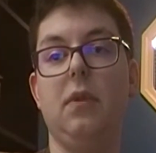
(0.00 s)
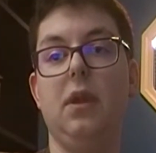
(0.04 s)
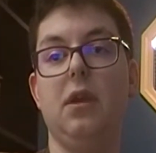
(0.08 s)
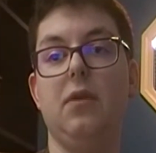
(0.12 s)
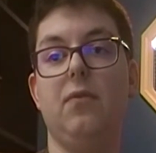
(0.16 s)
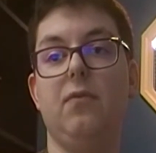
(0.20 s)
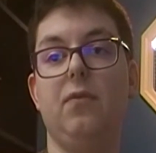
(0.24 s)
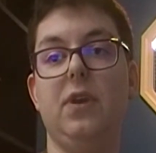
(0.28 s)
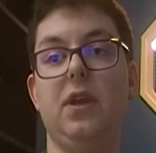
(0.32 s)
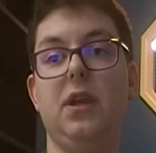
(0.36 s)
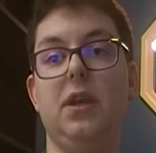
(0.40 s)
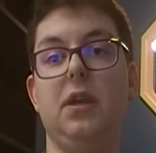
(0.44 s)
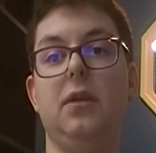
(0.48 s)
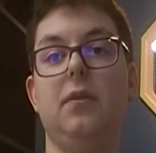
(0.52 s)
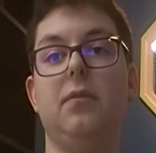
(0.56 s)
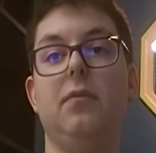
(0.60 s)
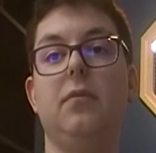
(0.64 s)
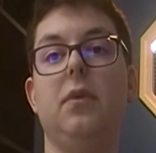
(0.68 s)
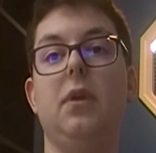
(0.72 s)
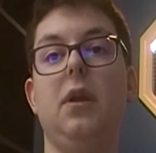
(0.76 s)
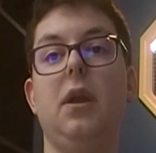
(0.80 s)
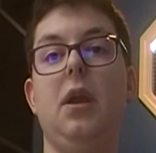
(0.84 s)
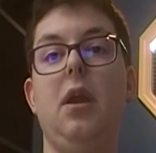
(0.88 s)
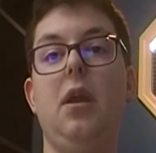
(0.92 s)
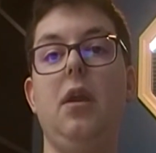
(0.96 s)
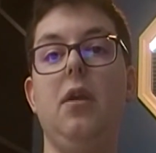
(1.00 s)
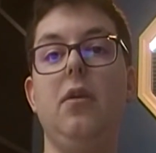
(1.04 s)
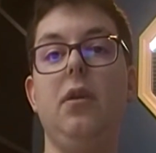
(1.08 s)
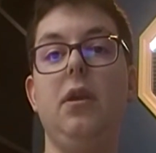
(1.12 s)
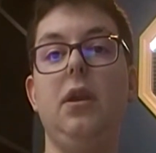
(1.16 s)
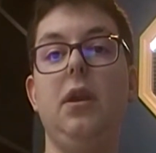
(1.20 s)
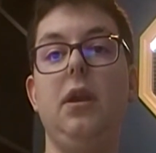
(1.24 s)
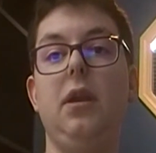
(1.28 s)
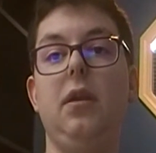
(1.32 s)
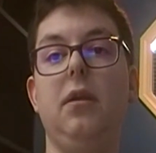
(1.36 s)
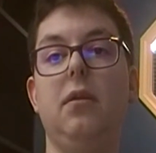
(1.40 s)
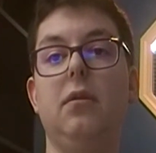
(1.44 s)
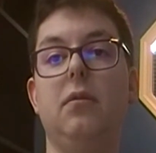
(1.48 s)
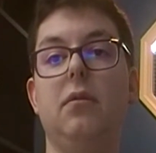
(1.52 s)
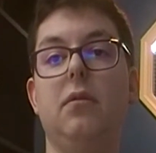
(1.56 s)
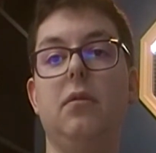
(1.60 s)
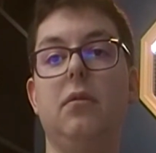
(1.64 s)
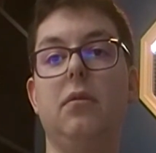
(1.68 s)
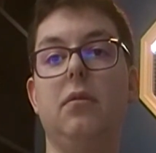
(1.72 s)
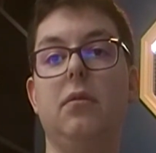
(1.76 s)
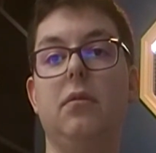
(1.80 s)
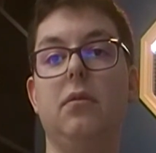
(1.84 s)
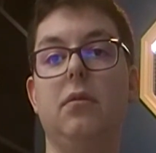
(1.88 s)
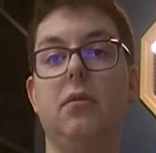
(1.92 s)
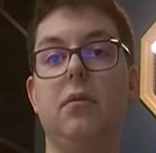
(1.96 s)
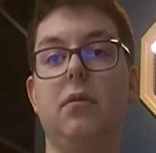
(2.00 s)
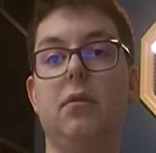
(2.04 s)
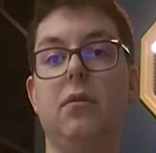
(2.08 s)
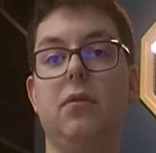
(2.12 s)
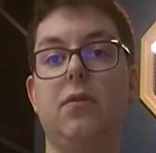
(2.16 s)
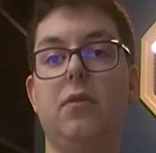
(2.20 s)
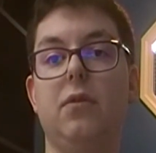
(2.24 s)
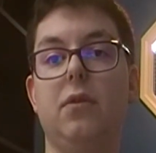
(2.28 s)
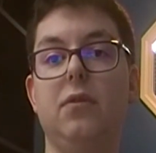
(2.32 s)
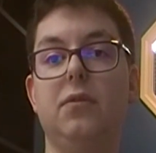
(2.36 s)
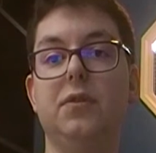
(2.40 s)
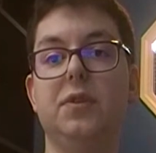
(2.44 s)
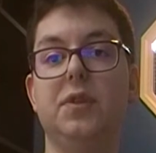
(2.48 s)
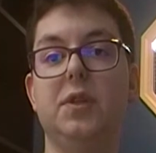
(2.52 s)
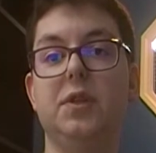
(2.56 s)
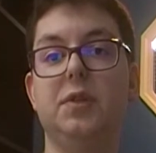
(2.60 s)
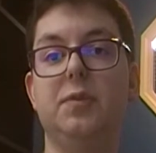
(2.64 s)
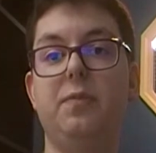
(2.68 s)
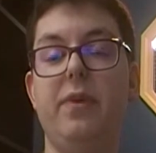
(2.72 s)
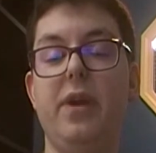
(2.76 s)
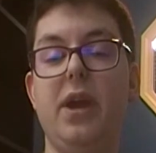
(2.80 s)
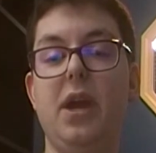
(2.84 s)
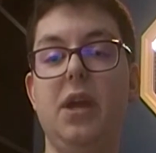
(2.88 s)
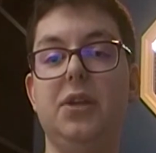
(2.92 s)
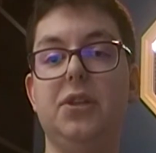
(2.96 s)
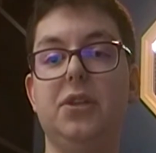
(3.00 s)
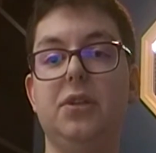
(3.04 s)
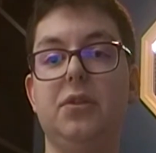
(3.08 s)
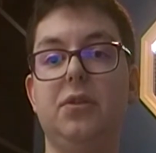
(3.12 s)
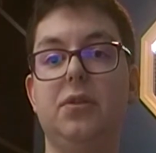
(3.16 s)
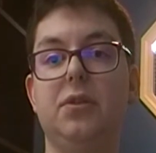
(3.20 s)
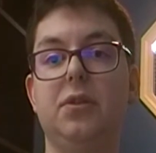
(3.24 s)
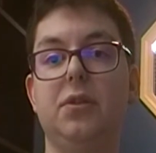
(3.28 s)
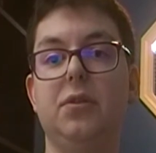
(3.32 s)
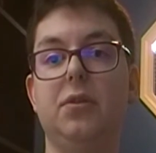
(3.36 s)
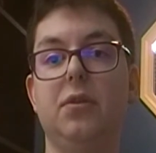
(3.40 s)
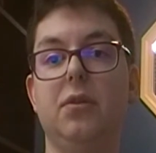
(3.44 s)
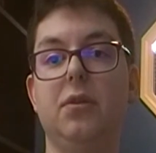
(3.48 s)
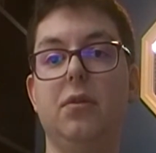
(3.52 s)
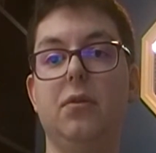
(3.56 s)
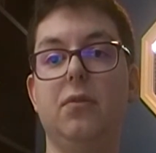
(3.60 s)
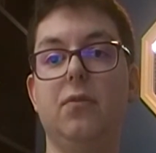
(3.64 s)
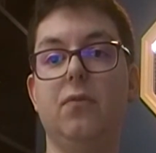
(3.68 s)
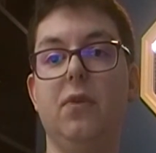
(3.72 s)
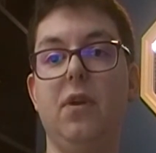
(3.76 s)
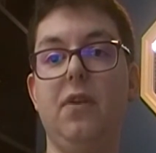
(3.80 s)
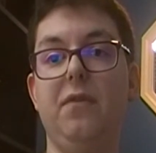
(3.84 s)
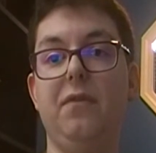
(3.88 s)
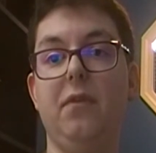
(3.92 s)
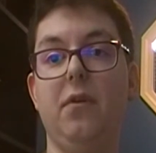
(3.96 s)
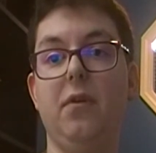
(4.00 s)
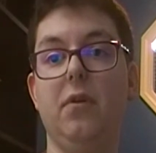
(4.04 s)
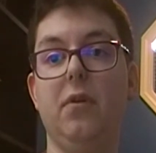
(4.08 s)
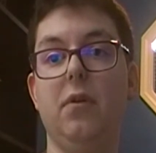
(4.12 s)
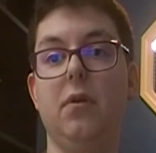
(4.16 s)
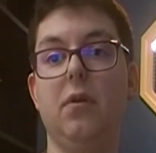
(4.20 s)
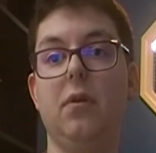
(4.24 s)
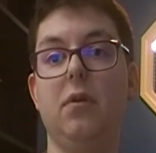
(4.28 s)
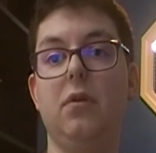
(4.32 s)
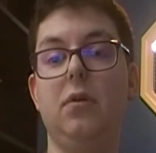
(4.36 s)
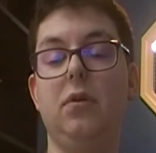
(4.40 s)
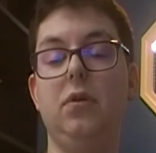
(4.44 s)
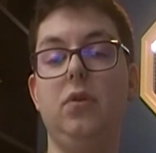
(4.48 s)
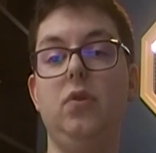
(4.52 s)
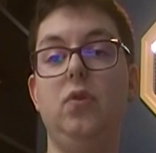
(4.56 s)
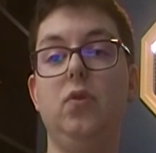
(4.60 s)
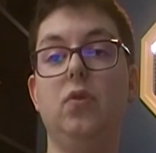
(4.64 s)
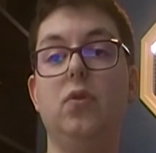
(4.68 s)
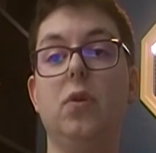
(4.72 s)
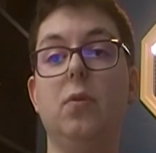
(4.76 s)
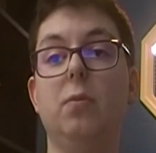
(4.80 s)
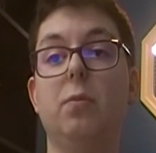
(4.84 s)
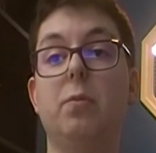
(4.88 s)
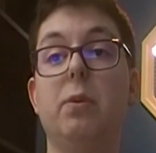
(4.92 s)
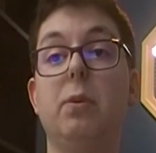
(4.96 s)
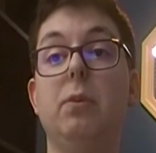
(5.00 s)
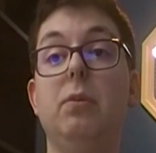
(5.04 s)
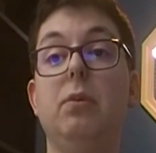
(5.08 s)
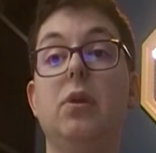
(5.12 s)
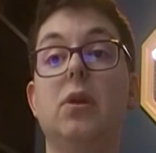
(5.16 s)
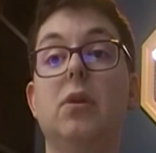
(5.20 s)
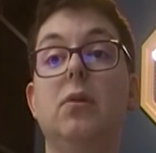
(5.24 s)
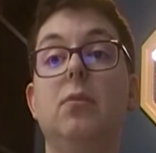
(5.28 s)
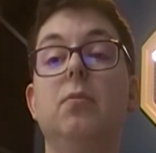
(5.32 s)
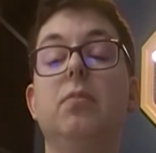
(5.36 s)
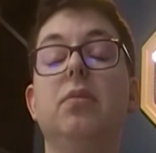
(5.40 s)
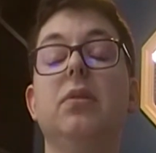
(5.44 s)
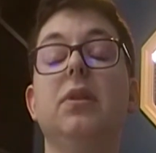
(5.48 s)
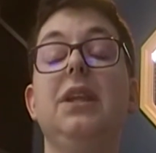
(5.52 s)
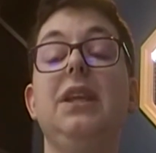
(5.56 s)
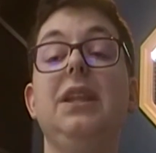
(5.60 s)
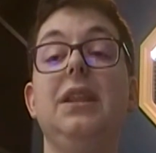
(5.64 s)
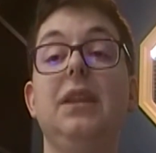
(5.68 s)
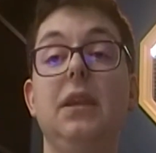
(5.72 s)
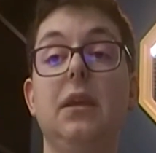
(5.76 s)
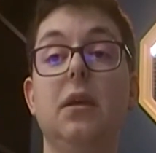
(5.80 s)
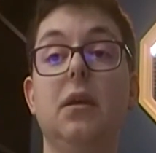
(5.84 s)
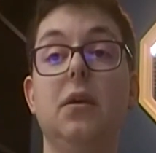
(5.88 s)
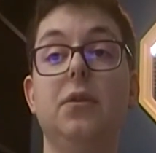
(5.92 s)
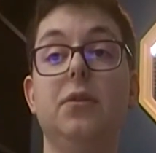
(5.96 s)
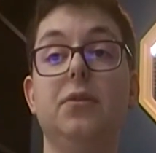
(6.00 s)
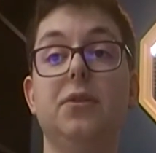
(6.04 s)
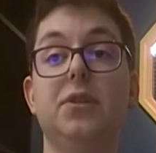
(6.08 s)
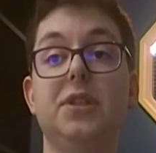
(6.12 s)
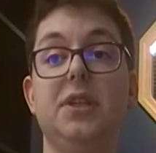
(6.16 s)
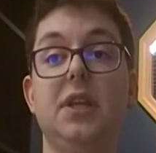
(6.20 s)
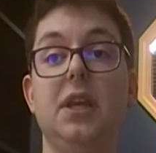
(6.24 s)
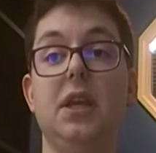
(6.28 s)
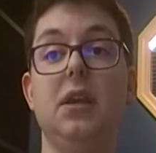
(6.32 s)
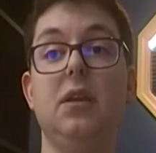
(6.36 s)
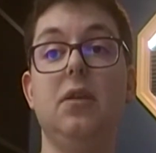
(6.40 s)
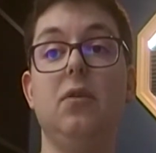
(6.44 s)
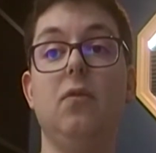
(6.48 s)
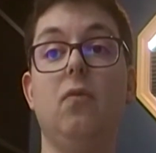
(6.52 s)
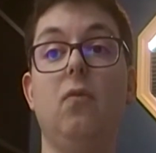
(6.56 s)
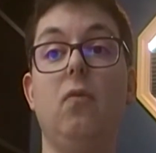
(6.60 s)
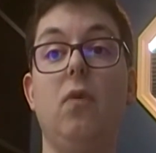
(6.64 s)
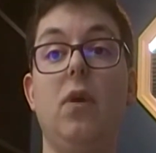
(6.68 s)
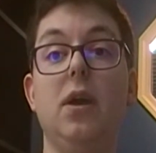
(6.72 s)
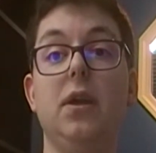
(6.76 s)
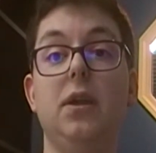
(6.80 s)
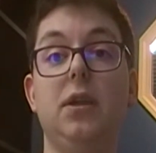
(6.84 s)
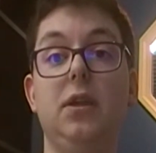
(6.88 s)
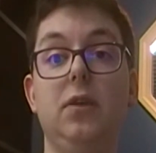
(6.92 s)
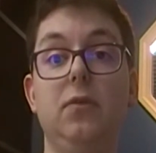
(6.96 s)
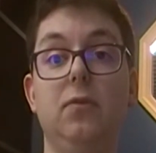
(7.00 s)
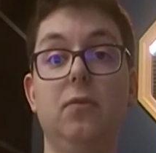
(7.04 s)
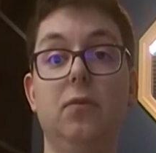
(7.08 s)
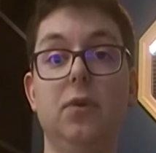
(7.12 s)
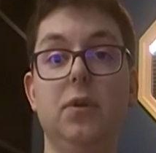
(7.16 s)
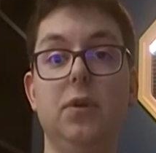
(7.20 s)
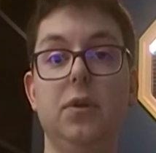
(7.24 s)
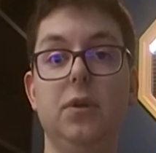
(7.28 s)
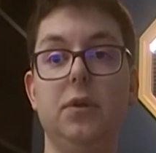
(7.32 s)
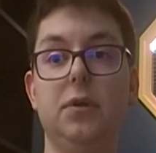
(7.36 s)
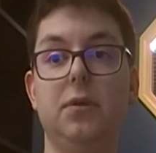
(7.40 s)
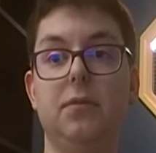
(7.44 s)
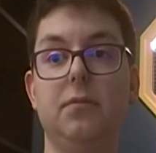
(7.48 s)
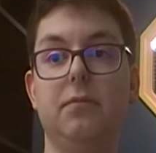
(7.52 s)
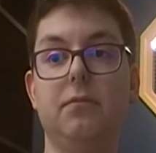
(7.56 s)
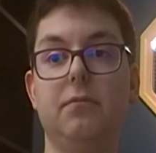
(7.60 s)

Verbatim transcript: And when Harry throws his badge into the river, you can p- completely understand why he would.